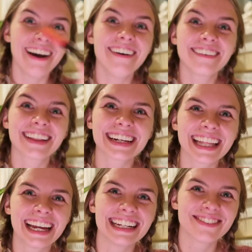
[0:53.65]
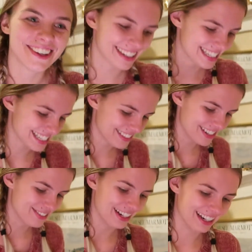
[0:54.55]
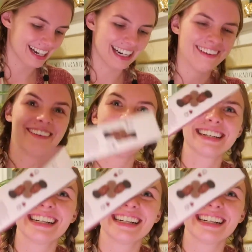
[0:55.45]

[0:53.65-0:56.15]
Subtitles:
Oh, look at that. It's focusing so much better. Okay, now I want to